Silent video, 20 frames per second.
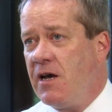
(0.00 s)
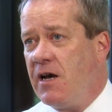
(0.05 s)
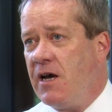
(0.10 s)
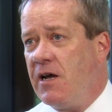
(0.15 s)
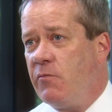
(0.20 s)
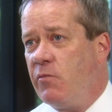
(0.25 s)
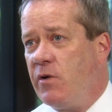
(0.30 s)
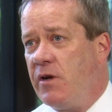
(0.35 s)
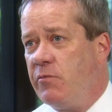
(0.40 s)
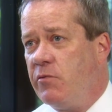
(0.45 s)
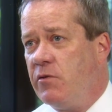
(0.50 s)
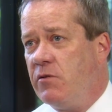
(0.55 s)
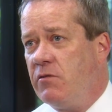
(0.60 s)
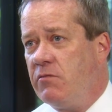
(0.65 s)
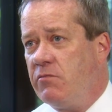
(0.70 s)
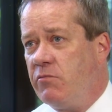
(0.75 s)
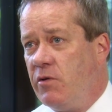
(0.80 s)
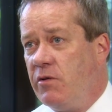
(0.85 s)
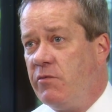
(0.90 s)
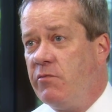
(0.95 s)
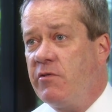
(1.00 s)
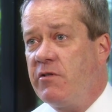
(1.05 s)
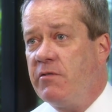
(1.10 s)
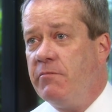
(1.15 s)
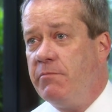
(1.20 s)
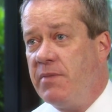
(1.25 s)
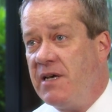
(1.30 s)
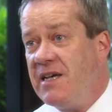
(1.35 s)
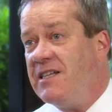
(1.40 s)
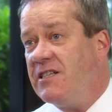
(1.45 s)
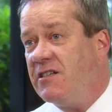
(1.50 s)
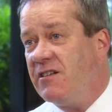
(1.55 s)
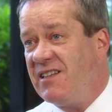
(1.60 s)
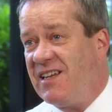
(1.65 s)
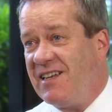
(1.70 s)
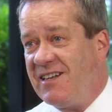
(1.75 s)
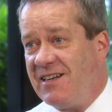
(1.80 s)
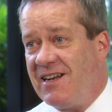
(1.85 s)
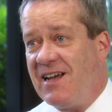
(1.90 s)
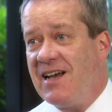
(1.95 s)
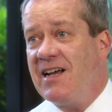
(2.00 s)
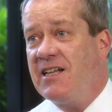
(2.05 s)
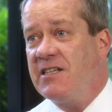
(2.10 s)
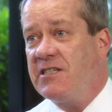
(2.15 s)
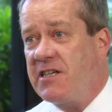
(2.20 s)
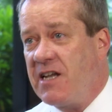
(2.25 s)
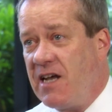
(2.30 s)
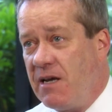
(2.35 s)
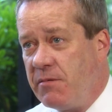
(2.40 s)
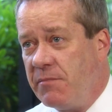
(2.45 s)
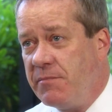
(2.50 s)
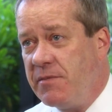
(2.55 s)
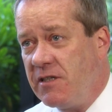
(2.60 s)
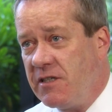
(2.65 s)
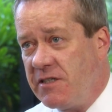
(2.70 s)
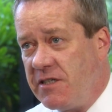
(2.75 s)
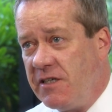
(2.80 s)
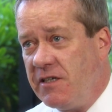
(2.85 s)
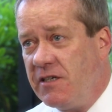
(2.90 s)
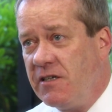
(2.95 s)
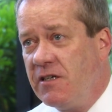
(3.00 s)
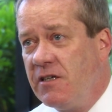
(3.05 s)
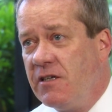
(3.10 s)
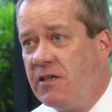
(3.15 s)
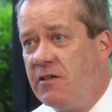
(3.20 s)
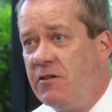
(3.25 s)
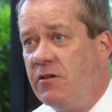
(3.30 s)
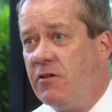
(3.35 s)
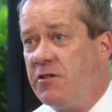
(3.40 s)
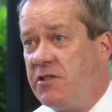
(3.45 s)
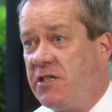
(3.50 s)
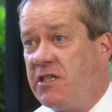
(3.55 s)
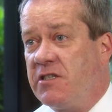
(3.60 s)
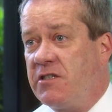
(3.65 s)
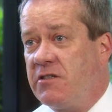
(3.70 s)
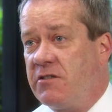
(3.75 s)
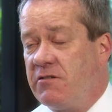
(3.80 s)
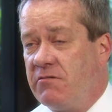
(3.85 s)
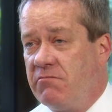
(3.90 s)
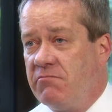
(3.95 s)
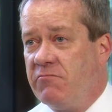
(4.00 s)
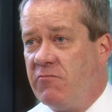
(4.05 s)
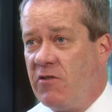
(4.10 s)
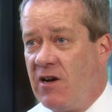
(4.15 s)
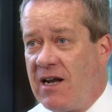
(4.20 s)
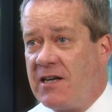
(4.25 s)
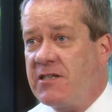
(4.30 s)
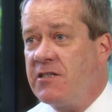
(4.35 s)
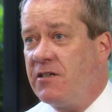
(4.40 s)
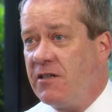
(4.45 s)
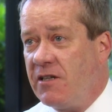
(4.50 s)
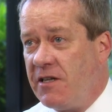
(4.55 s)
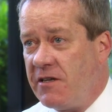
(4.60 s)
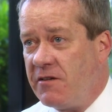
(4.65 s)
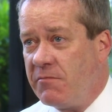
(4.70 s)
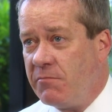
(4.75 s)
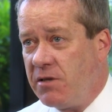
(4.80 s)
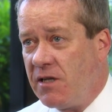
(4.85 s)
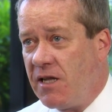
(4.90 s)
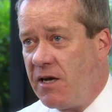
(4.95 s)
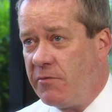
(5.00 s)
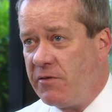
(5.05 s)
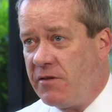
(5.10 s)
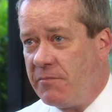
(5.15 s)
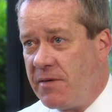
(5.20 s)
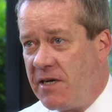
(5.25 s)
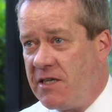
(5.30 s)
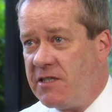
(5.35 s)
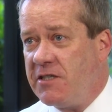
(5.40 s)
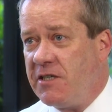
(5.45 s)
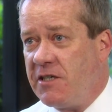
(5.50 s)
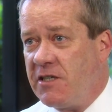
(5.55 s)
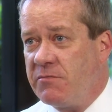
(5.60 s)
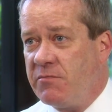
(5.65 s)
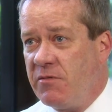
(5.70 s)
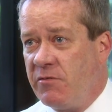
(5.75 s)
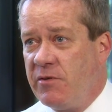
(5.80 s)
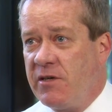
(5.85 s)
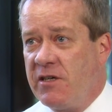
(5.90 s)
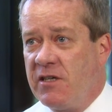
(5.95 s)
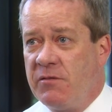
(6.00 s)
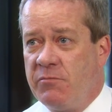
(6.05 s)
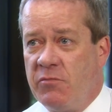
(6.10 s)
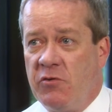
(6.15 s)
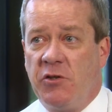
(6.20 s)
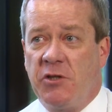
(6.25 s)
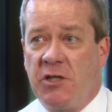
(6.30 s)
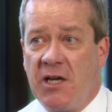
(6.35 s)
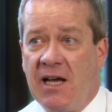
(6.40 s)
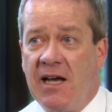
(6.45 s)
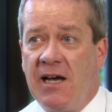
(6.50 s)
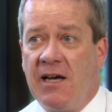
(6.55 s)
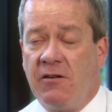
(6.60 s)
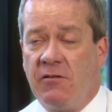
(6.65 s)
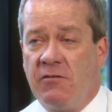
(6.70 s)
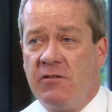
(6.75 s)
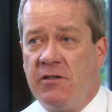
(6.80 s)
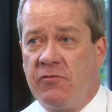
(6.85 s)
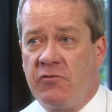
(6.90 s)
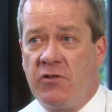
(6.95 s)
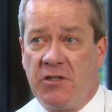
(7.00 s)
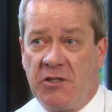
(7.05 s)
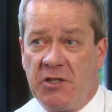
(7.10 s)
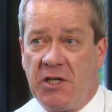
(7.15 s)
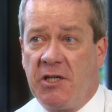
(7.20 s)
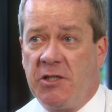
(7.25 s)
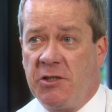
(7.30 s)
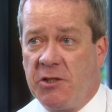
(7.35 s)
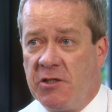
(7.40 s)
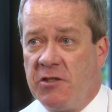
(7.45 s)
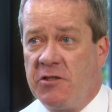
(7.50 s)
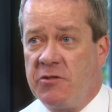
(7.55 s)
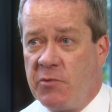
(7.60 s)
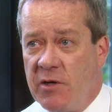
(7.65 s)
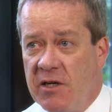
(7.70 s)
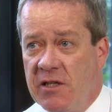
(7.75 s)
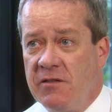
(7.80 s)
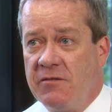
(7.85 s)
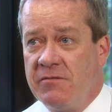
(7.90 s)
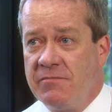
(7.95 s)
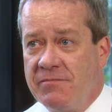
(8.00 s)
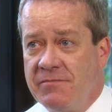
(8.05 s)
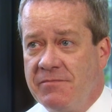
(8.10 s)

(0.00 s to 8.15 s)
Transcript: and we will compete on that enhanced capability, not just reluctantly comply with the basics, but we're going to push hard on differentiation as well.